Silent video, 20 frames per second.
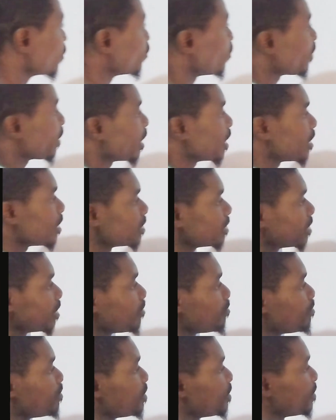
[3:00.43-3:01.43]
So we can now
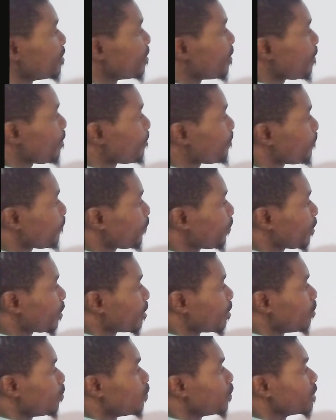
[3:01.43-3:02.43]
say B,
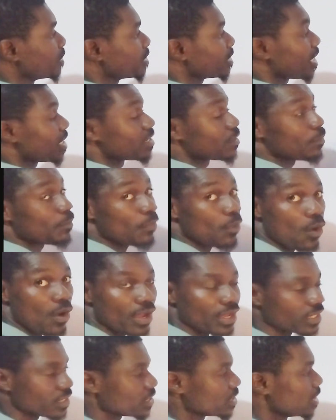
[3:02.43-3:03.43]
which is at the
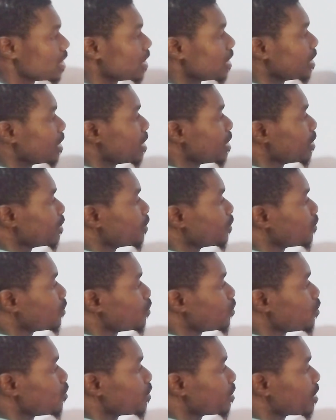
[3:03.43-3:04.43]
point, is
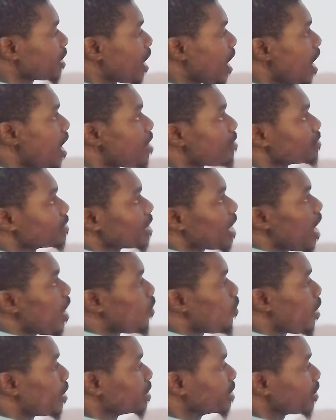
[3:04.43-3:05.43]
2 times
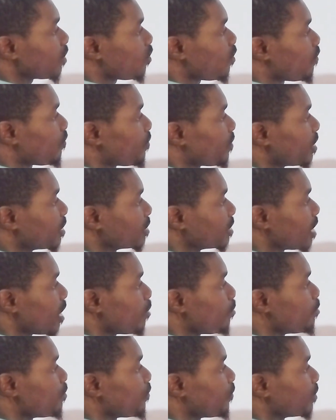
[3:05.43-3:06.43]
angle at the circumference.
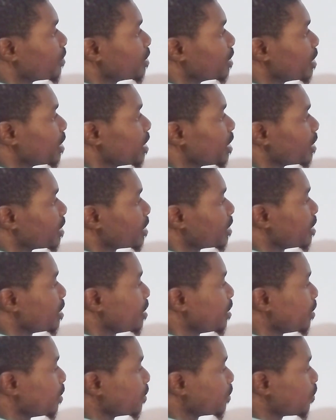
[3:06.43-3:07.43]
That will be 48.
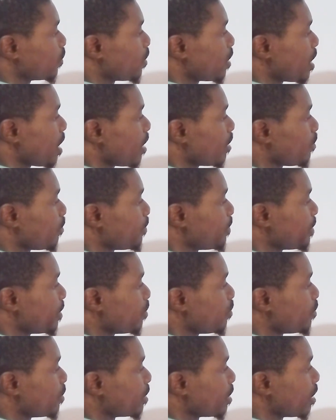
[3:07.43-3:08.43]
So here
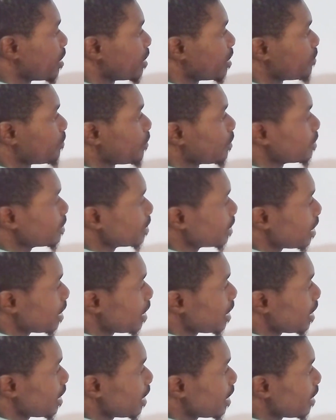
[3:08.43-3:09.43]
B will now give us
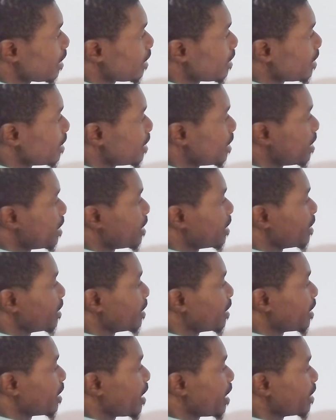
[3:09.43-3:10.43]

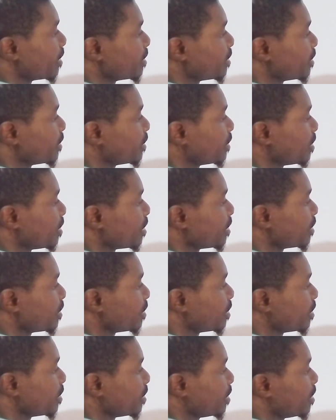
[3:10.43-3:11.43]

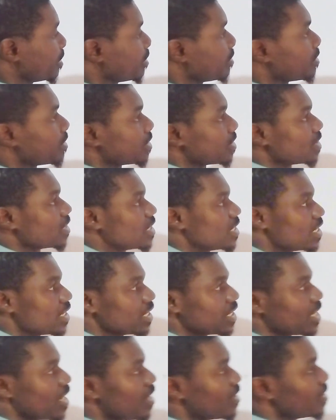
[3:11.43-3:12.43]
96 degree.
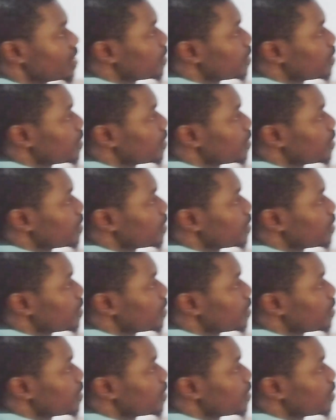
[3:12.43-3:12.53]
Now at